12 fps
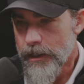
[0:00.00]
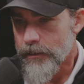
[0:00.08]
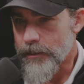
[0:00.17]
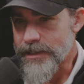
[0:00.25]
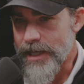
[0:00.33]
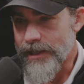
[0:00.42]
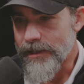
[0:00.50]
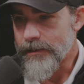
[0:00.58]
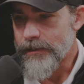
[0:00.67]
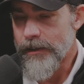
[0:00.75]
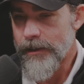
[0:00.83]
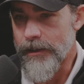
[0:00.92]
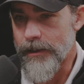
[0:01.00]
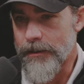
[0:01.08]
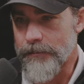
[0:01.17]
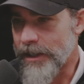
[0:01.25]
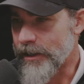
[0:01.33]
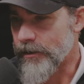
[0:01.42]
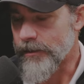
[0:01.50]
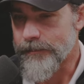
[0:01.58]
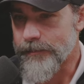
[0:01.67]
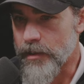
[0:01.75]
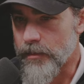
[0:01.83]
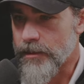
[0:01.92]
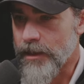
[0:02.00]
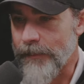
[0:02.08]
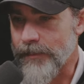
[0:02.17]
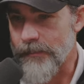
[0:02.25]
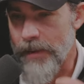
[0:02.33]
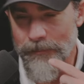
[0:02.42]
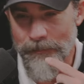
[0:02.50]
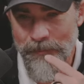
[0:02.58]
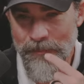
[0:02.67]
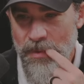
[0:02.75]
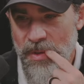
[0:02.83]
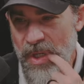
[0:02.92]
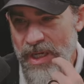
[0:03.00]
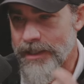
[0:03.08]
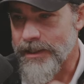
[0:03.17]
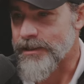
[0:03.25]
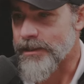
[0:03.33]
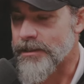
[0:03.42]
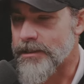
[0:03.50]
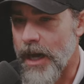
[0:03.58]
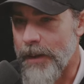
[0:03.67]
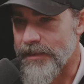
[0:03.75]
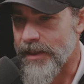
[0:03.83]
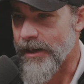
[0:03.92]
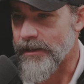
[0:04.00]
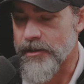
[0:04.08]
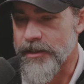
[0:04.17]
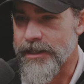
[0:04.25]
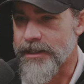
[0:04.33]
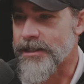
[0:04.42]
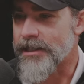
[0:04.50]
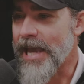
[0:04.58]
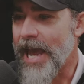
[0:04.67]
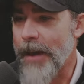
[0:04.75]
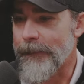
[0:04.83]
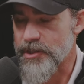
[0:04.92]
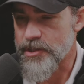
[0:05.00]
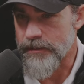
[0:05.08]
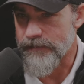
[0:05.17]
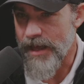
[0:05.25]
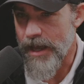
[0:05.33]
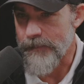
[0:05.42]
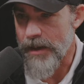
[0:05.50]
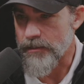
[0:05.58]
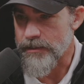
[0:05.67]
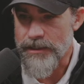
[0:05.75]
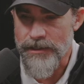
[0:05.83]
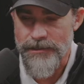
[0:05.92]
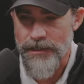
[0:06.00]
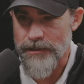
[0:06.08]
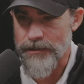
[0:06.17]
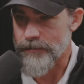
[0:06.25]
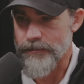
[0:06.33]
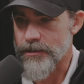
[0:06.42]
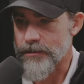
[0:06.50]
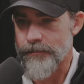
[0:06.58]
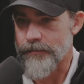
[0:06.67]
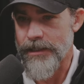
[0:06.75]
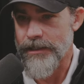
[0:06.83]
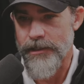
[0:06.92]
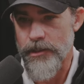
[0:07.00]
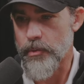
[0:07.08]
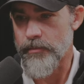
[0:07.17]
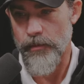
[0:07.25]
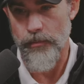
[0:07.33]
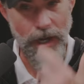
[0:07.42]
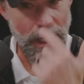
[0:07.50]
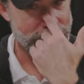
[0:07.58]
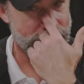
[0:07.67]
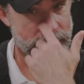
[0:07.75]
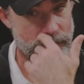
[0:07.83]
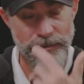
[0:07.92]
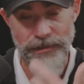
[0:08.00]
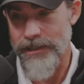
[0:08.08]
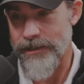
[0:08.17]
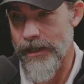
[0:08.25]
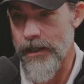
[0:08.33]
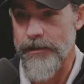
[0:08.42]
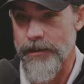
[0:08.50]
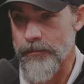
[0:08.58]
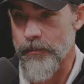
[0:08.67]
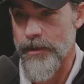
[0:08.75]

we take it um, like you're you know climbing a mountain. You're getting to the top of that, and you're getting to the apogee of that mountain. And it's not to mean that you've arrived, because once you get there, then